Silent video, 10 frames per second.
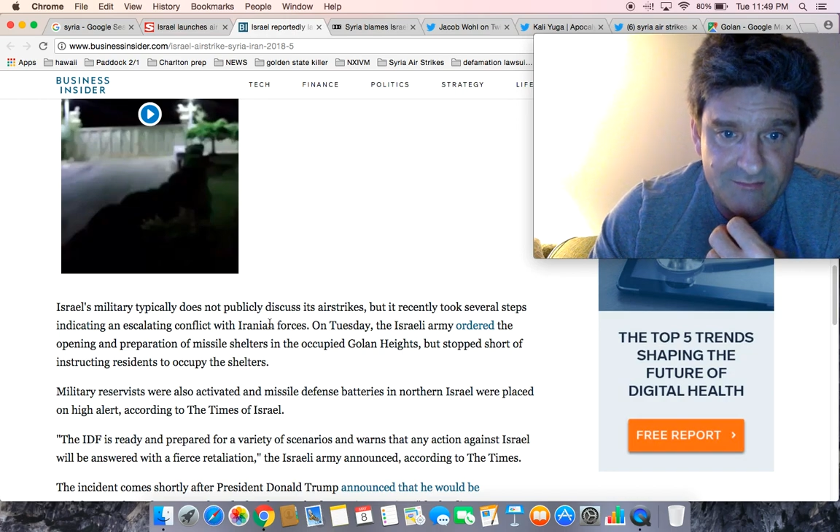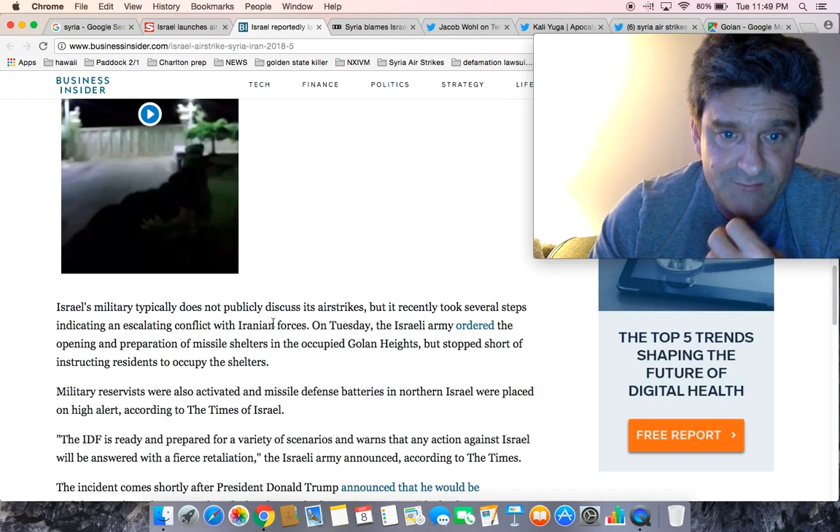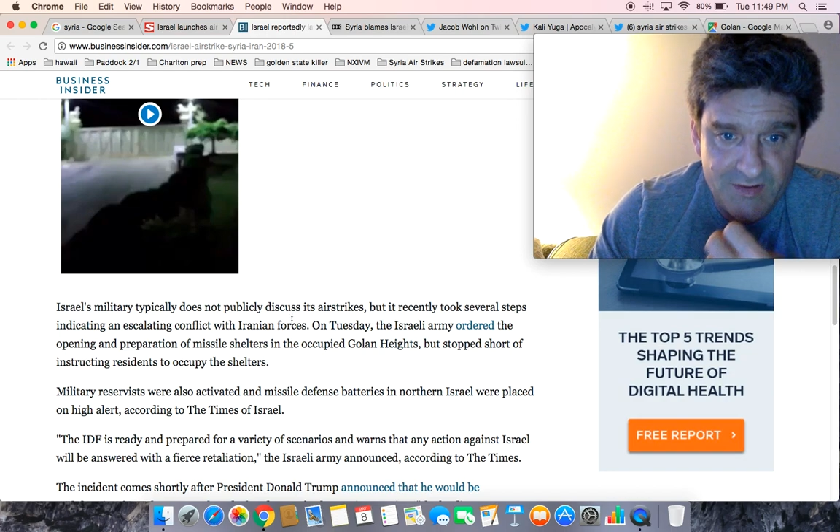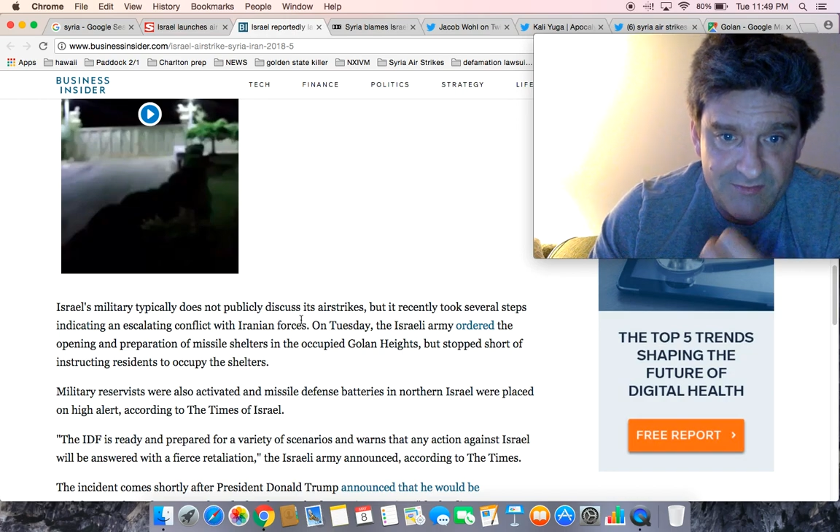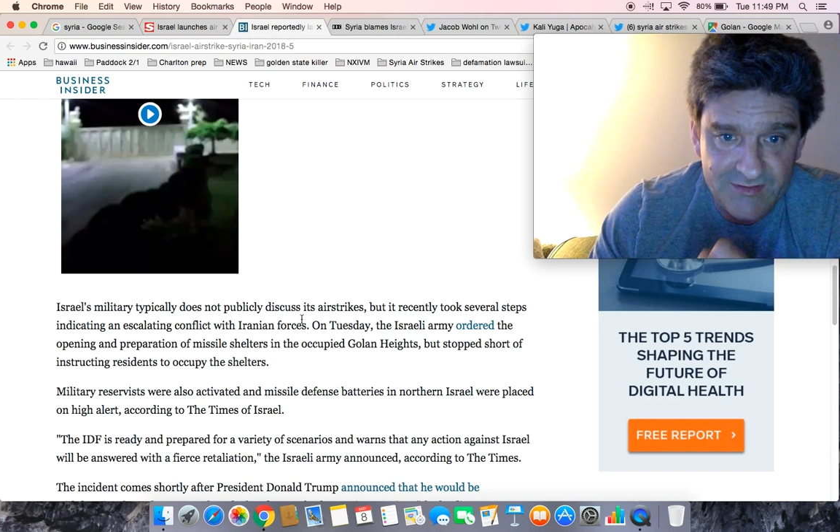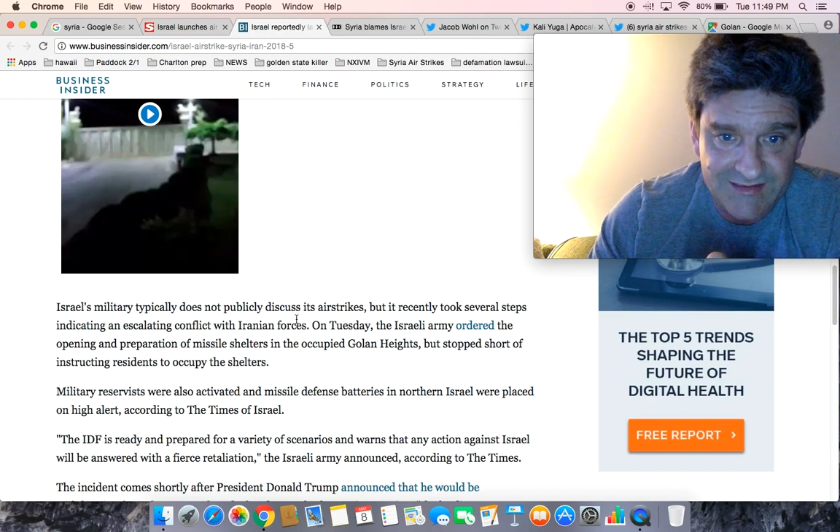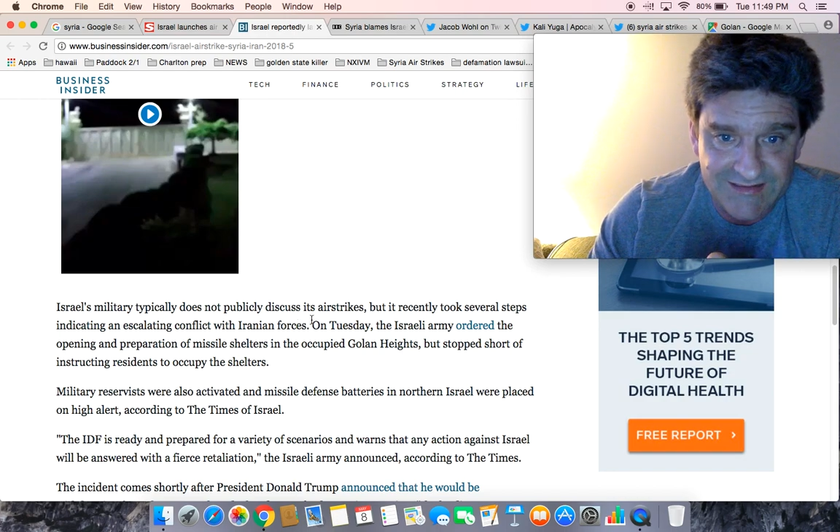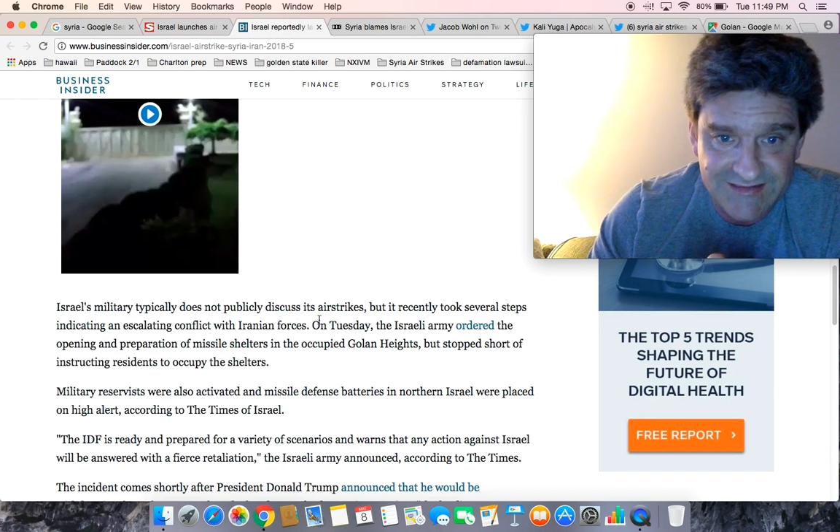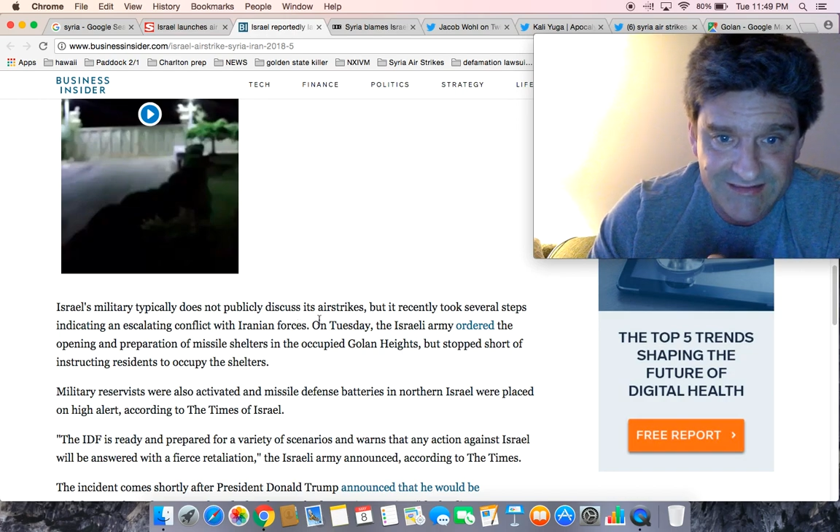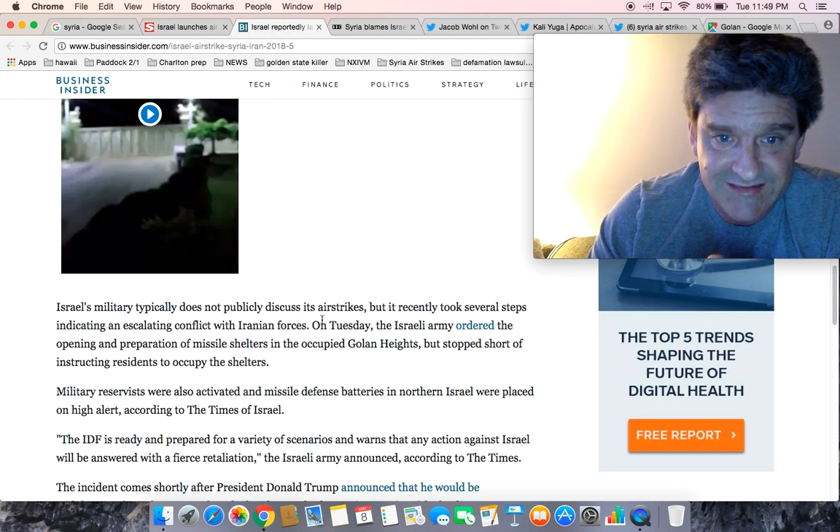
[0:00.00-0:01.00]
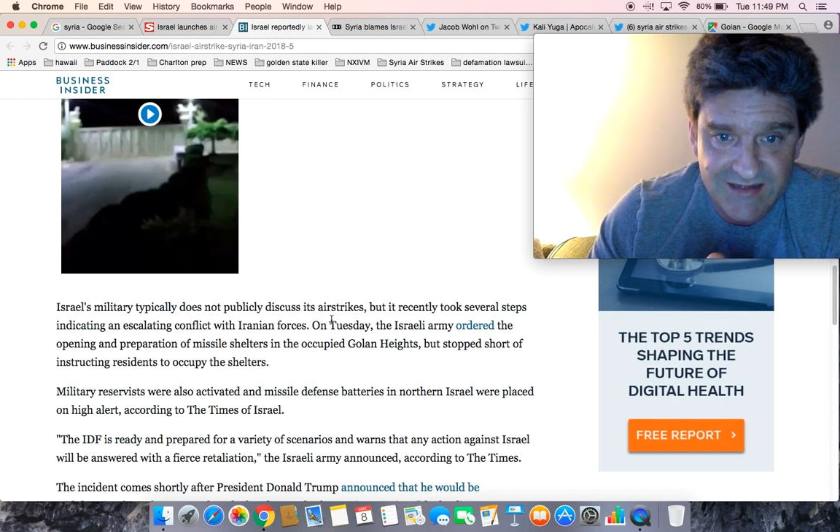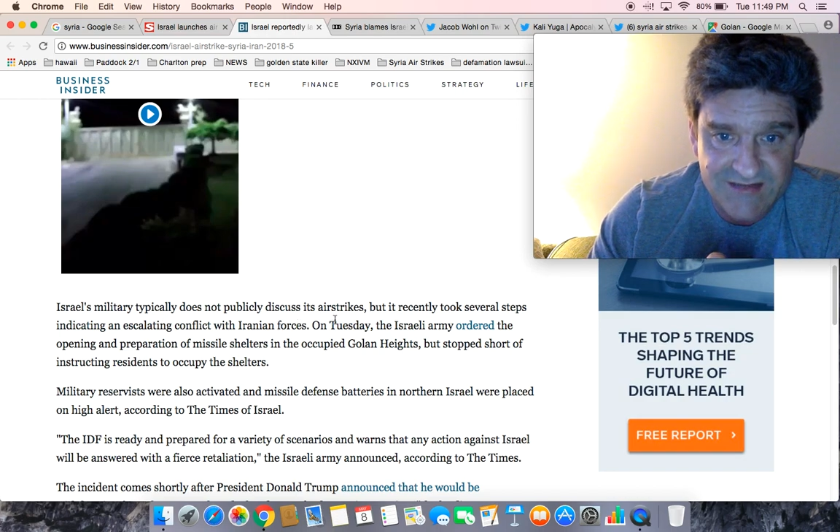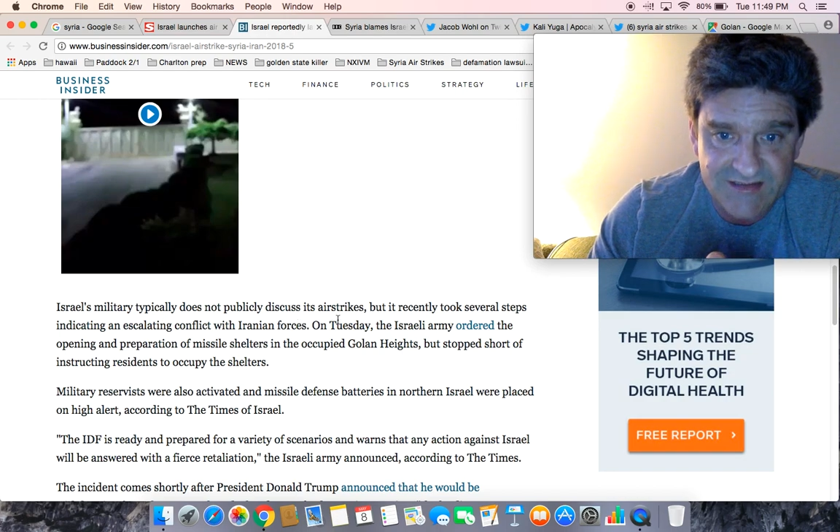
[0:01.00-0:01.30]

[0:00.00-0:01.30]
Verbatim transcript: publicly discuss